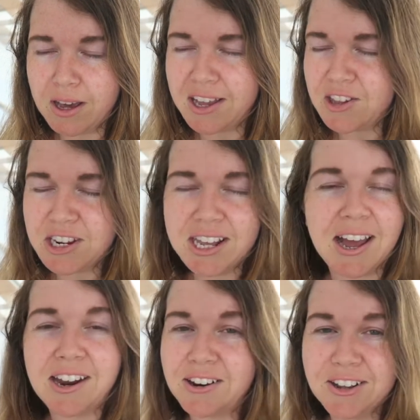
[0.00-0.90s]
actually
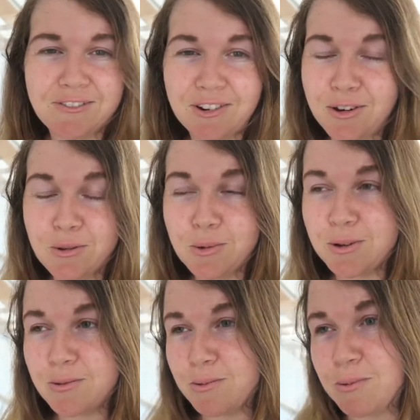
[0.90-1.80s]
I don't even know
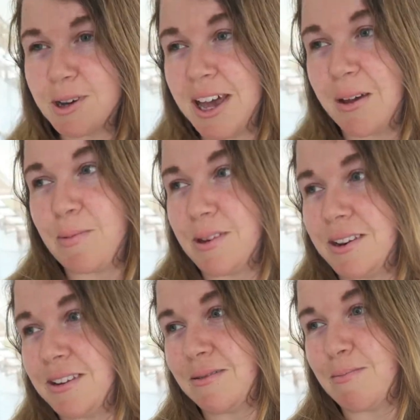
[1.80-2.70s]
what what
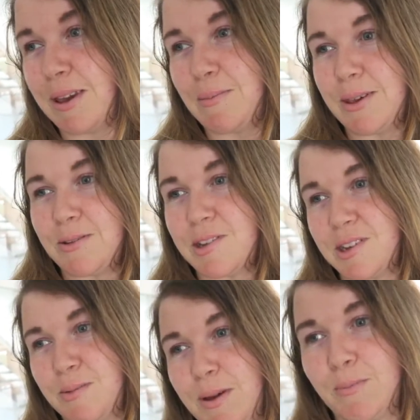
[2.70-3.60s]
happened maybe it was
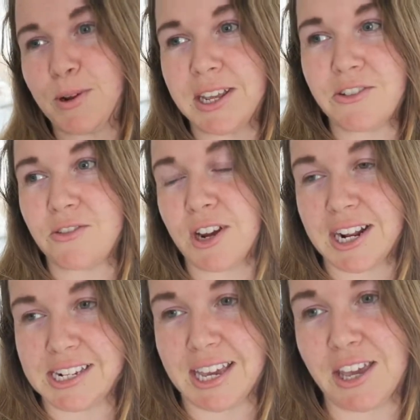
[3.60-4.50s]
just my body
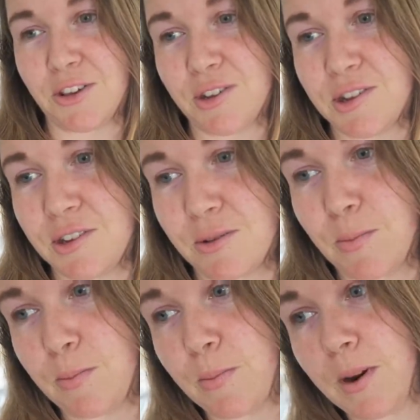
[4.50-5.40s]
trying to get used to
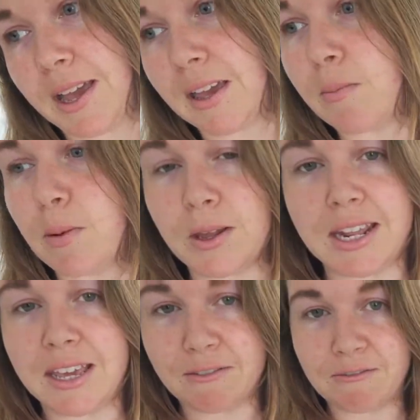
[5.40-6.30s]
like
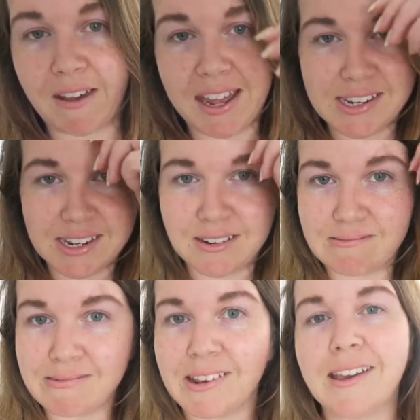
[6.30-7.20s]
burning fat
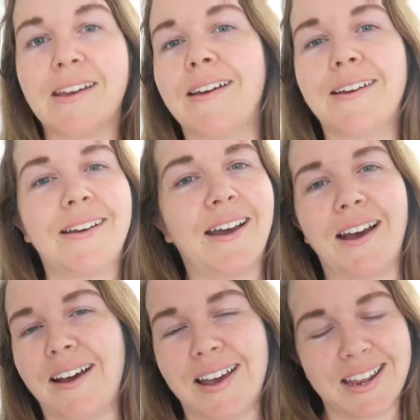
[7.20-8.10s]
and
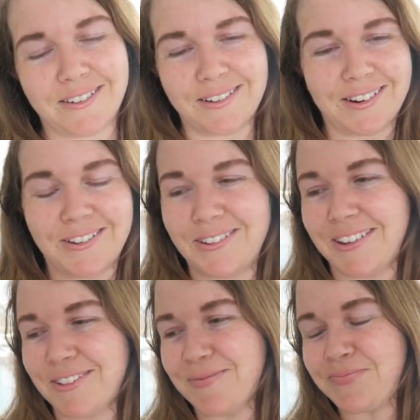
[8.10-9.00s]
I don't
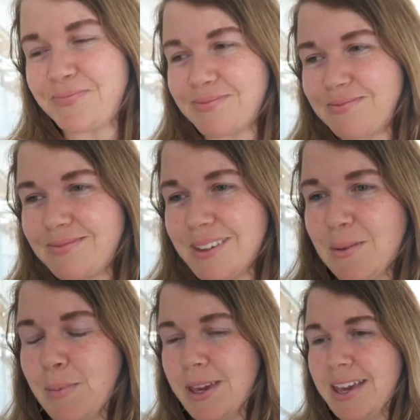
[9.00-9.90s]
know
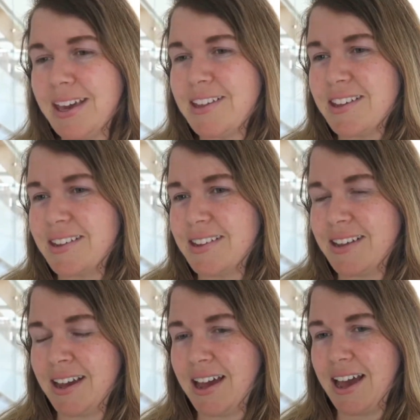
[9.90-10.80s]
but yeah
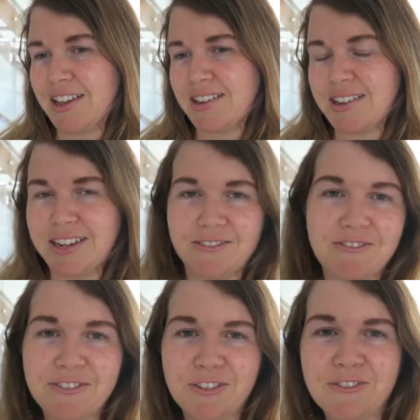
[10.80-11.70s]
just I just
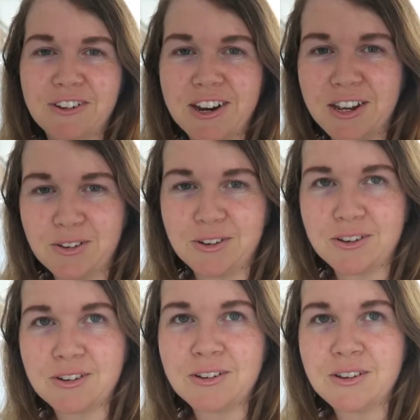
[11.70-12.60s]
didn't feel very
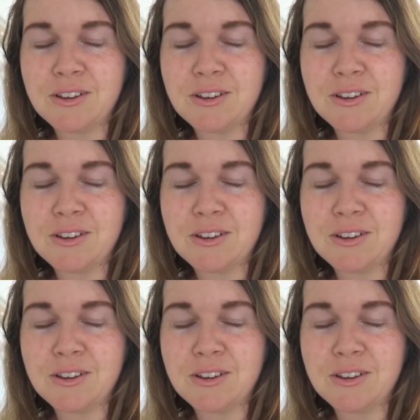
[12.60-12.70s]
good